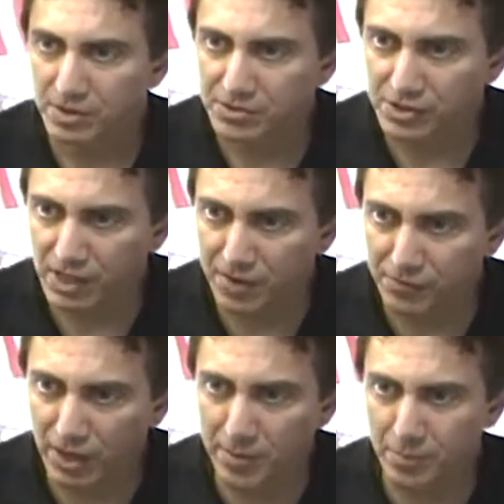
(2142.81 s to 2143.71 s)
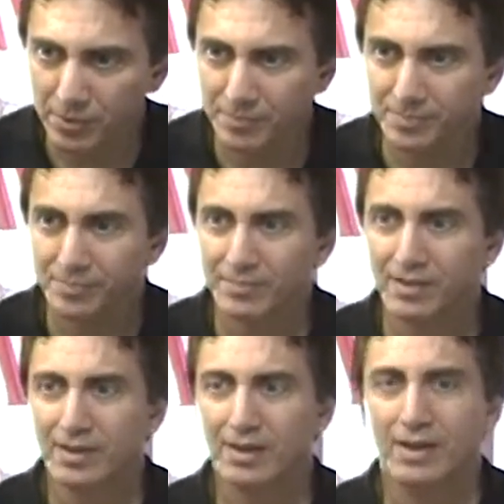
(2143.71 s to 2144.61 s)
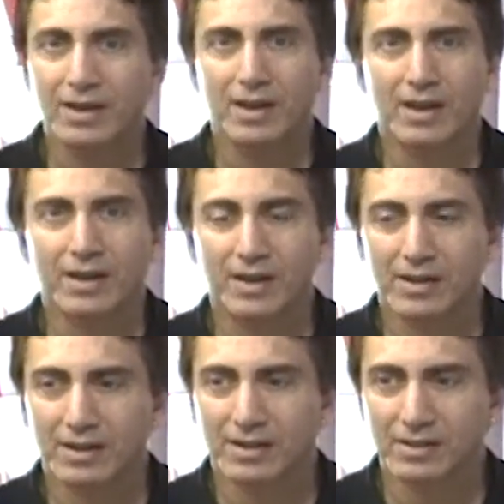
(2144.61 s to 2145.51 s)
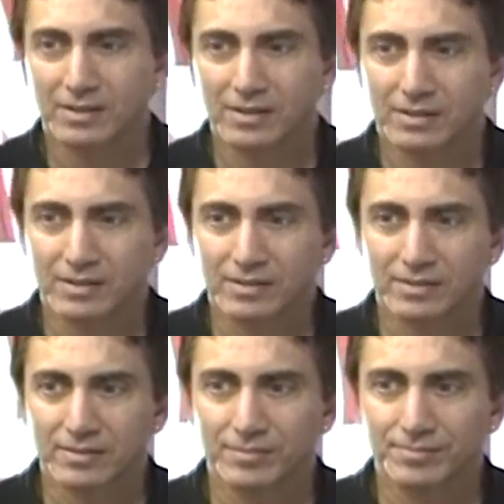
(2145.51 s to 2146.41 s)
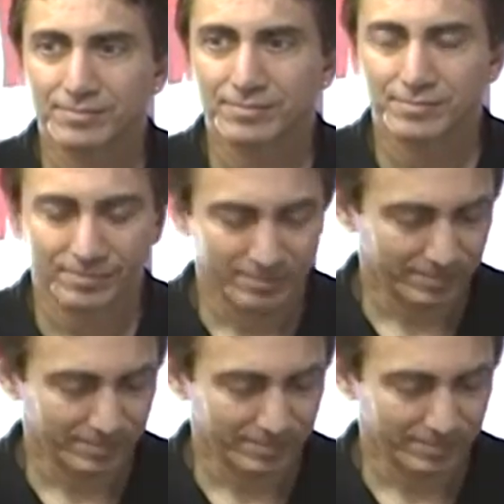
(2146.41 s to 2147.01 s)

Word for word: slave labor correct and all these things just like this